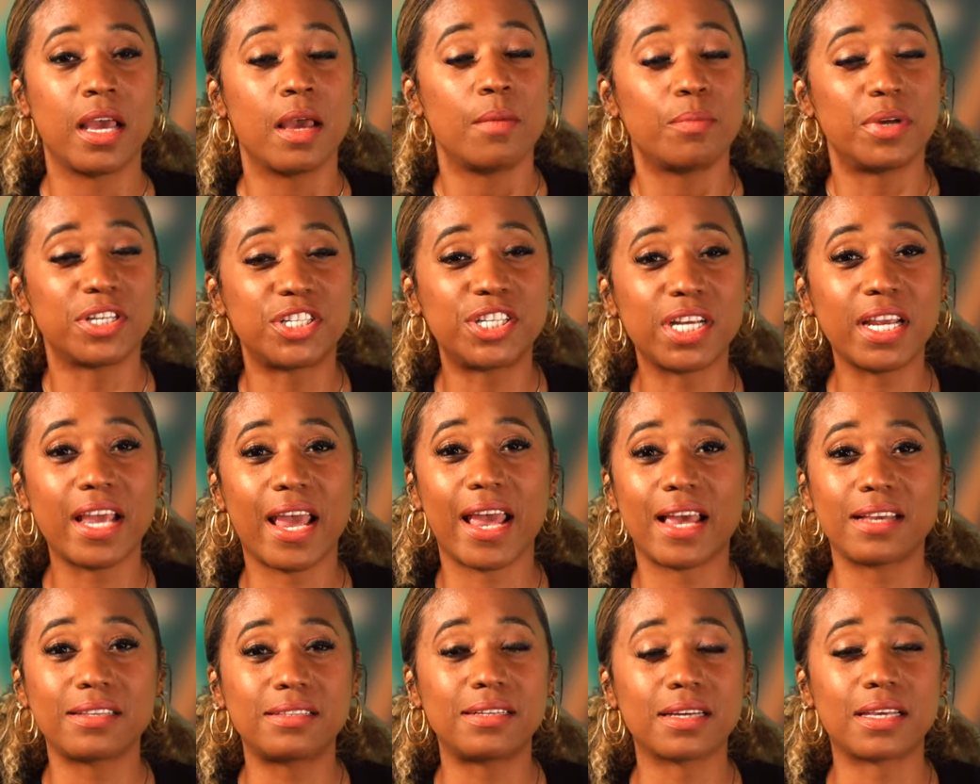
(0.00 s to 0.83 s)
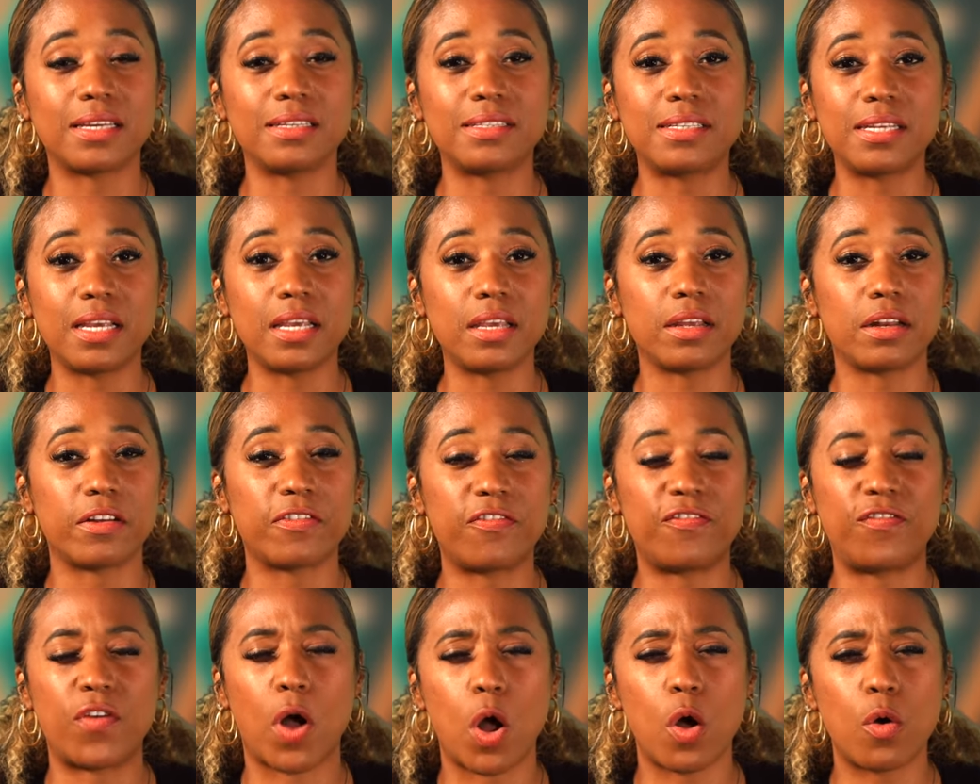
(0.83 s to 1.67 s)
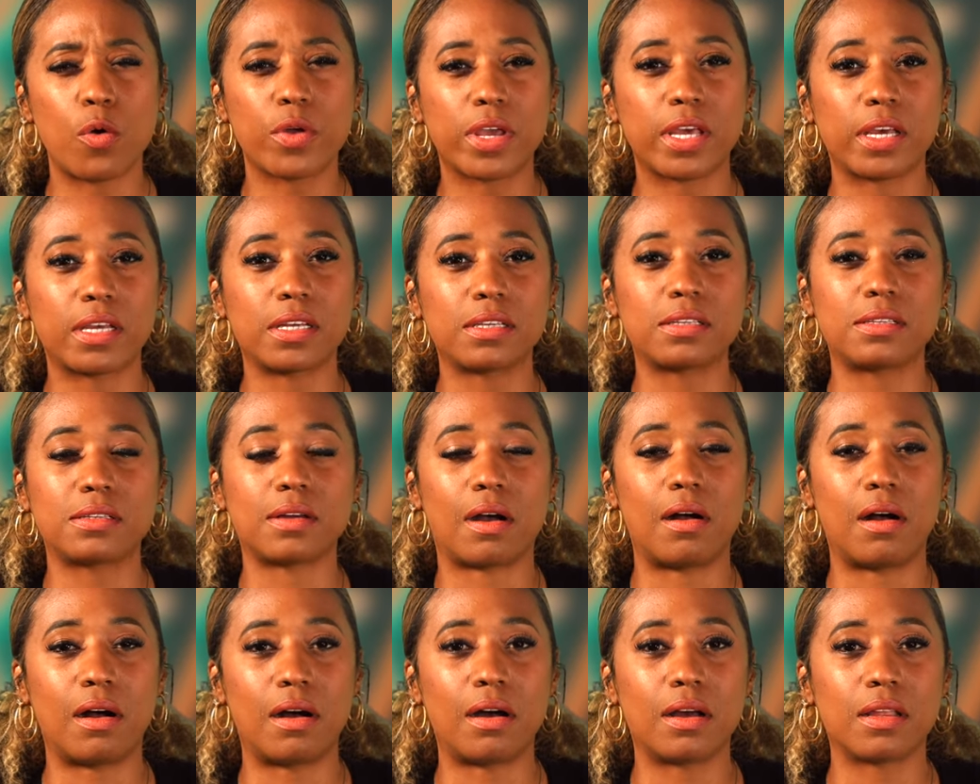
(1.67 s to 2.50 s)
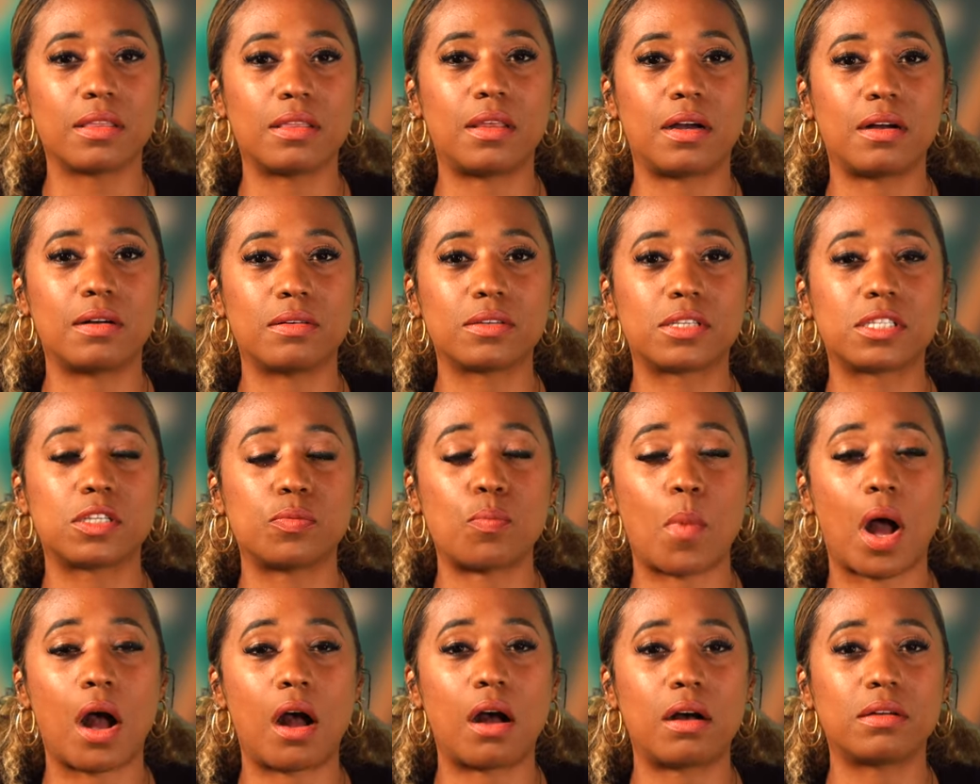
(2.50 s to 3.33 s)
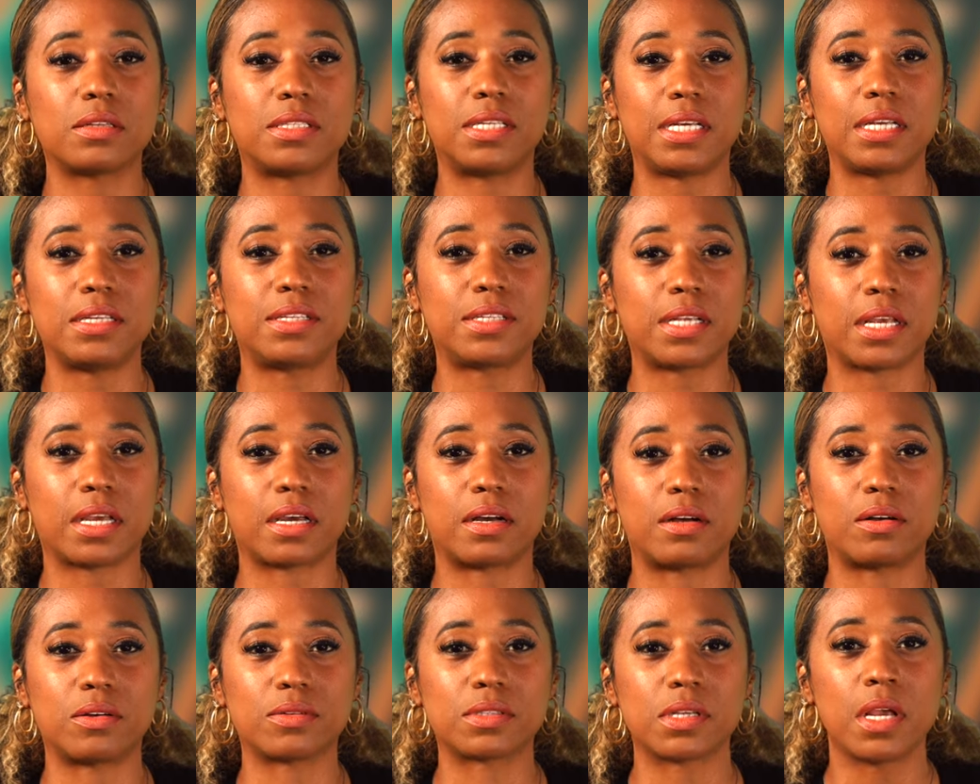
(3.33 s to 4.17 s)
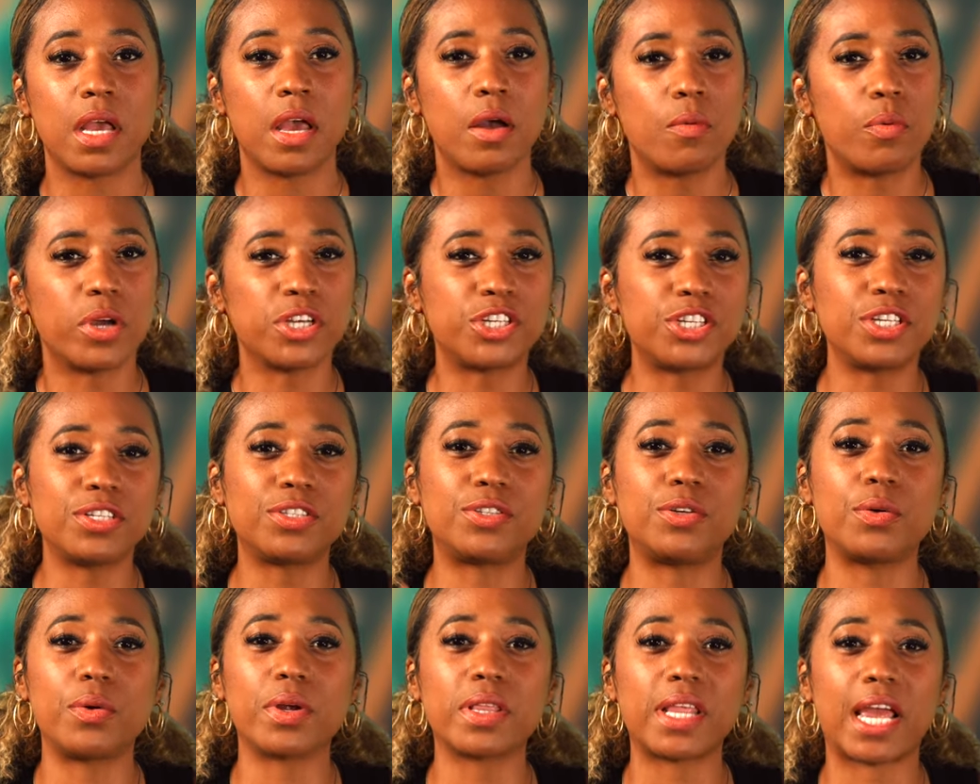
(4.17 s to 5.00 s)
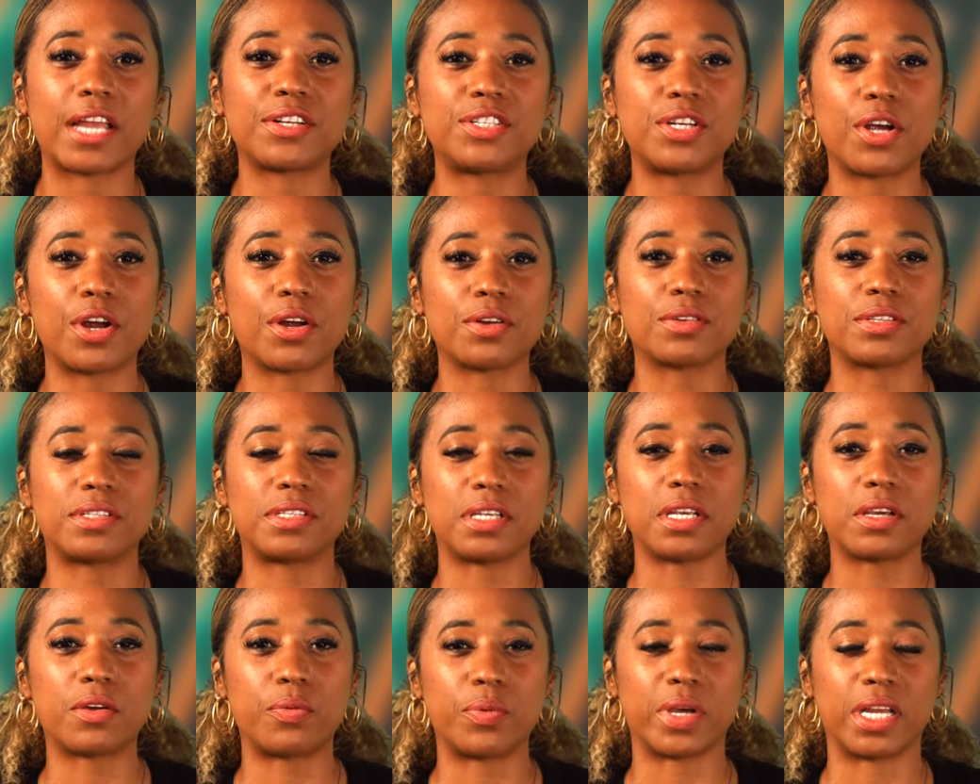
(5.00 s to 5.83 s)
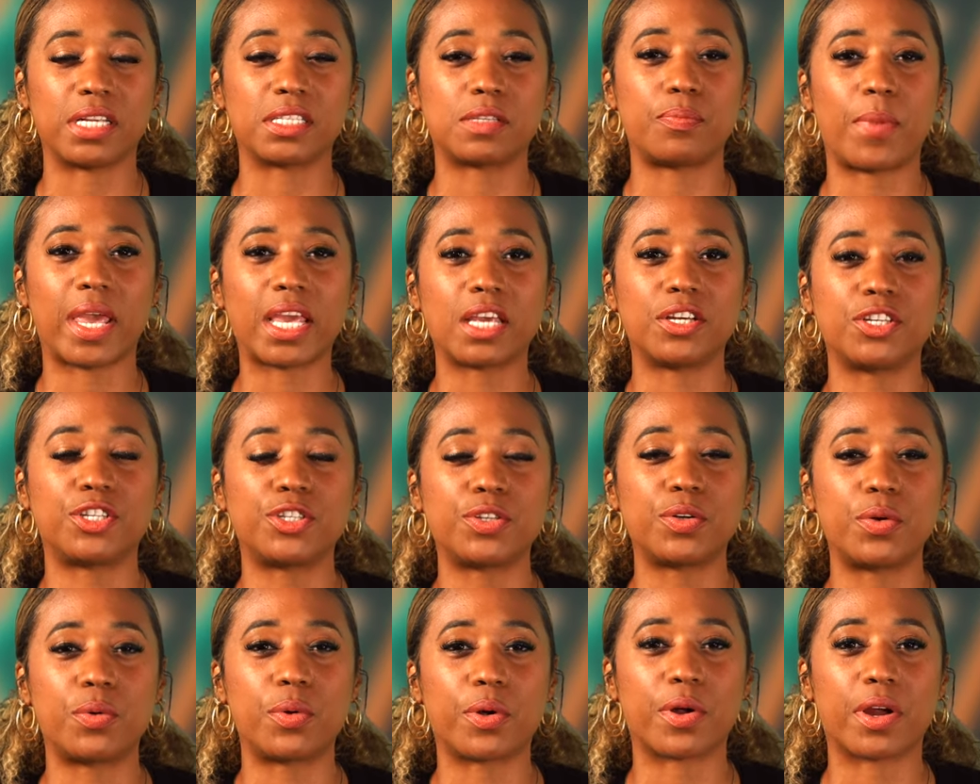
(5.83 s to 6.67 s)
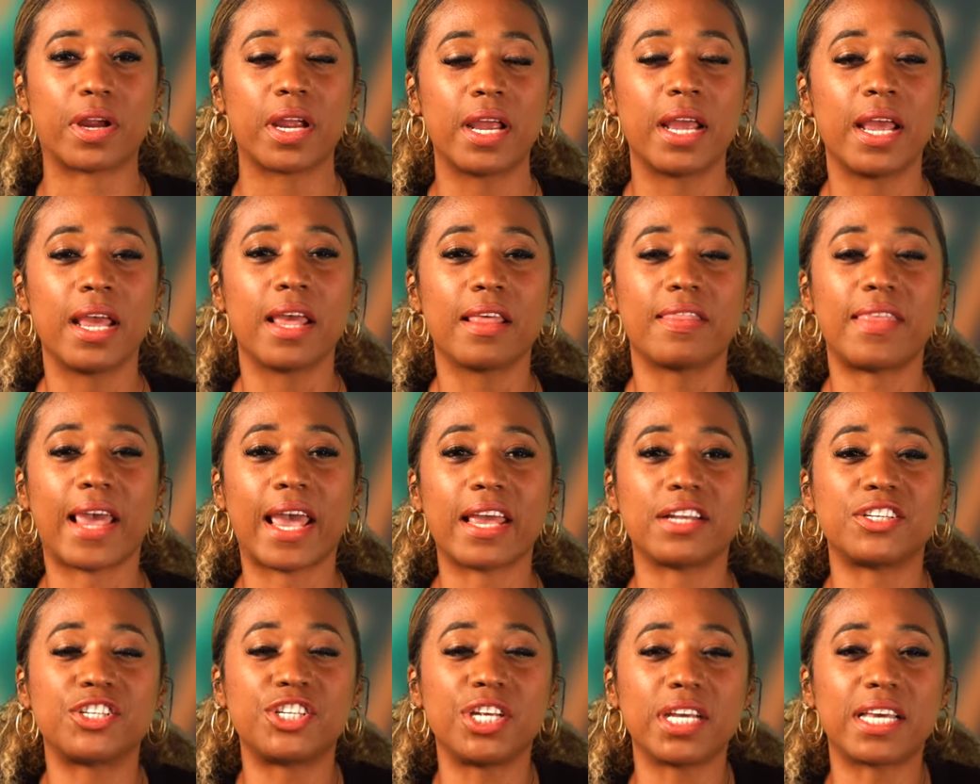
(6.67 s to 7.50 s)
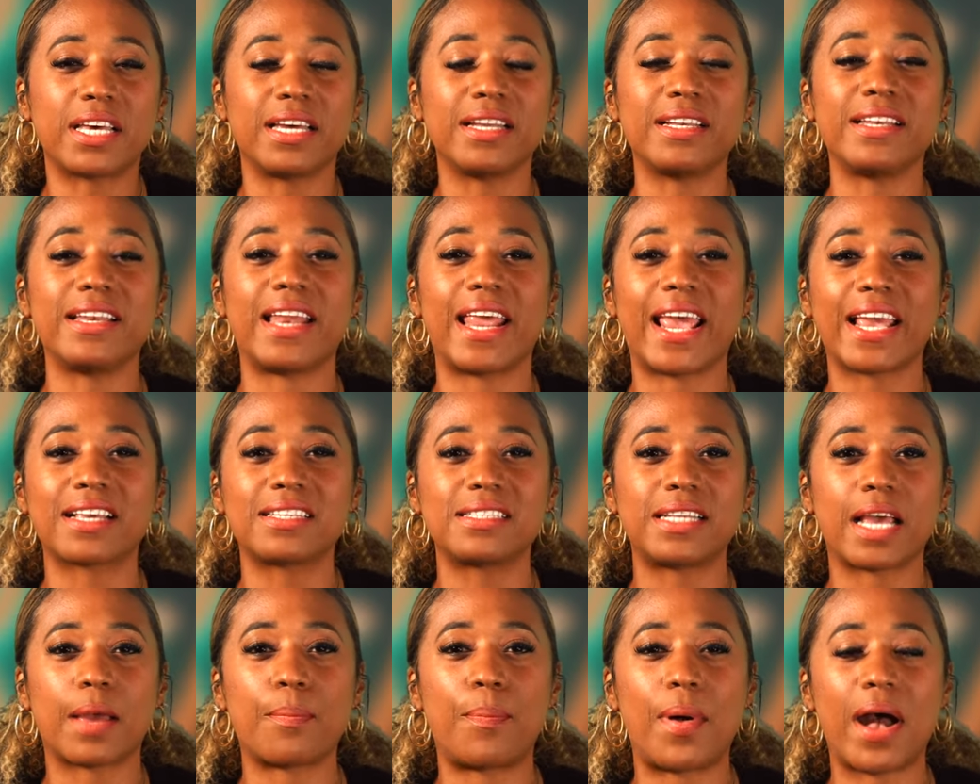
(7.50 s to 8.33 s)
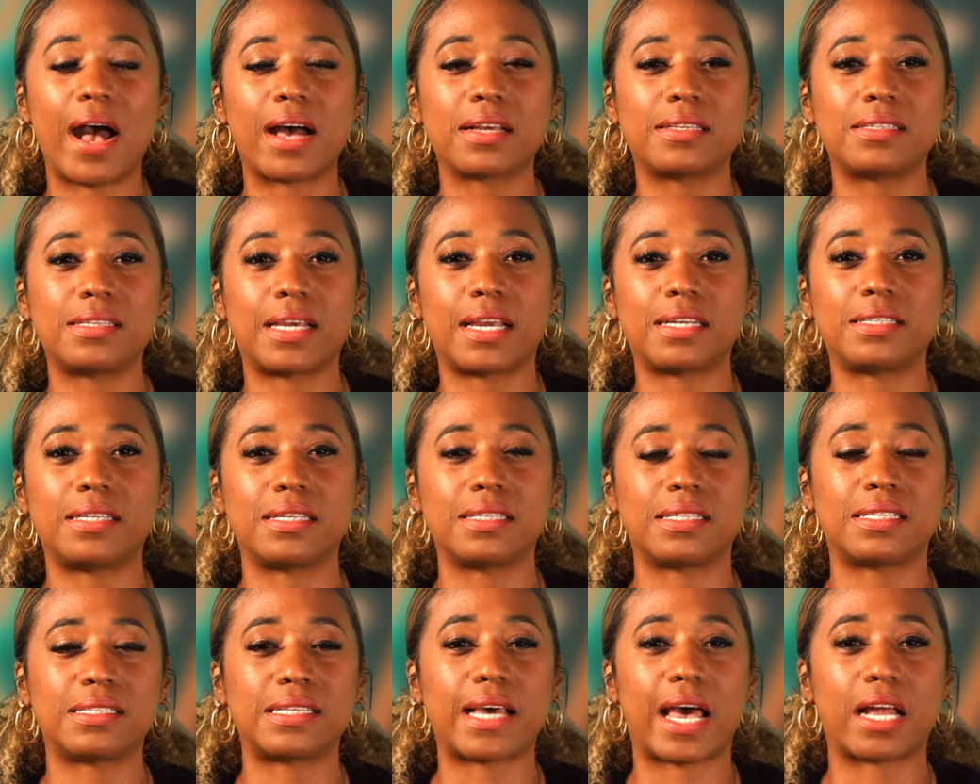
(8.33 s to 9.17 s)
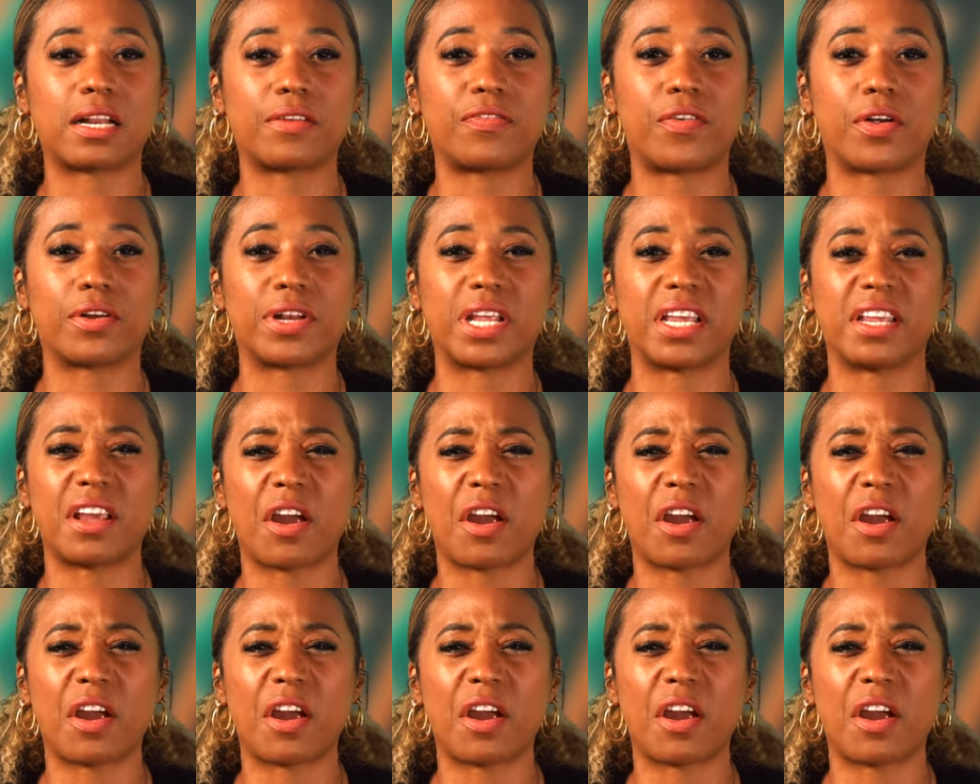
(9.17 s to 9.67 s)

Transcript: but she has to continue to focus on those small details when she's doing that turning sequence, making sure that she connects that passe to the side of her knee.